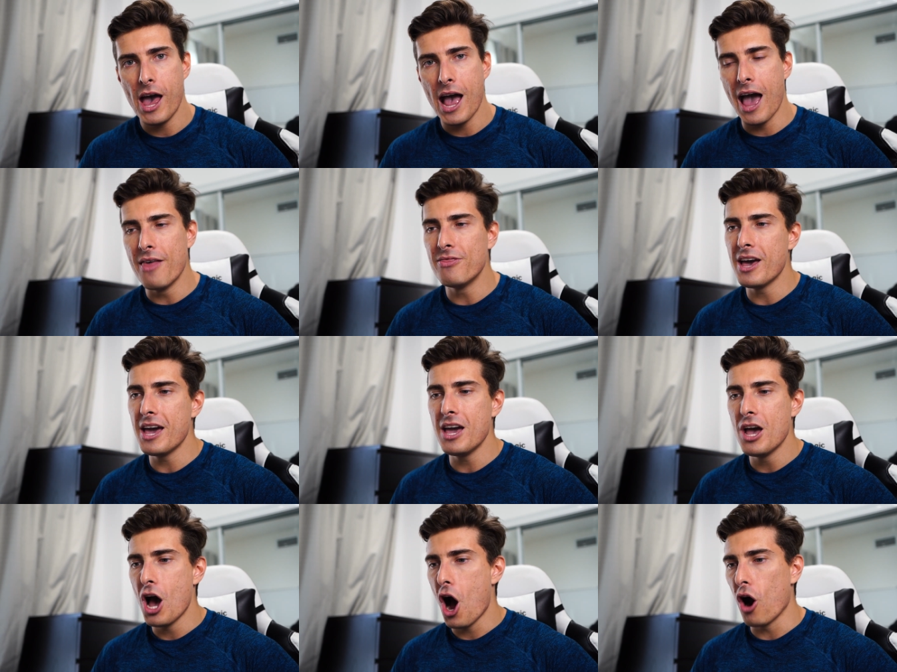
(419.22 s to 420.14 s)
and
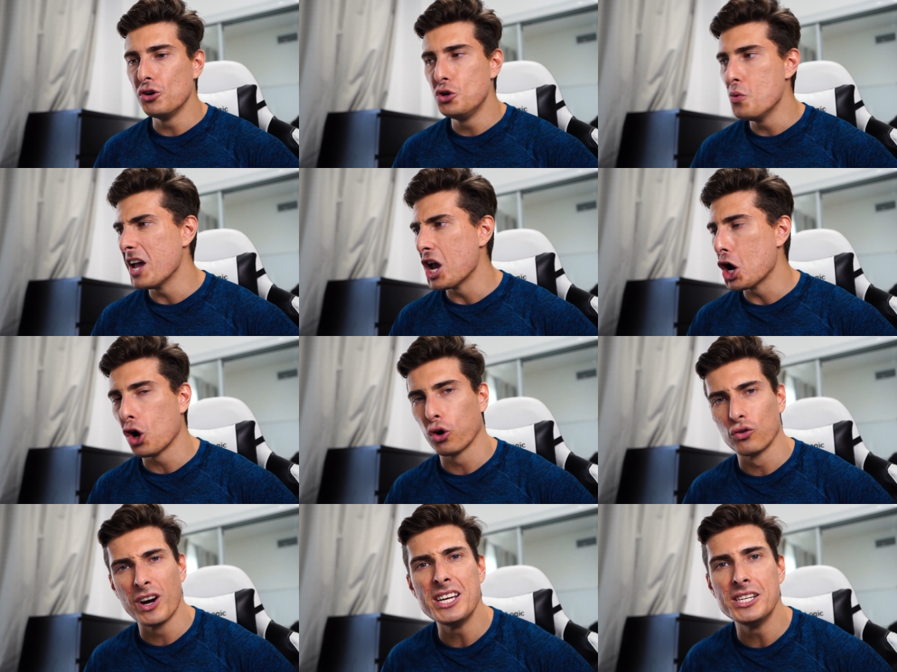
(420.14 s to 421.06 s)
they are doing
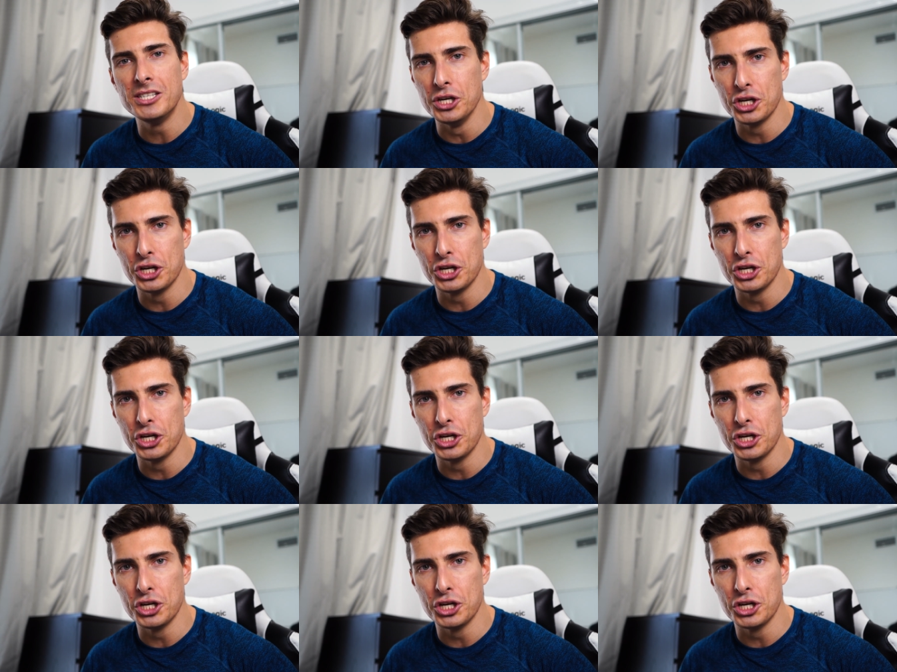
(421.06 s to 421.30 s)
crazy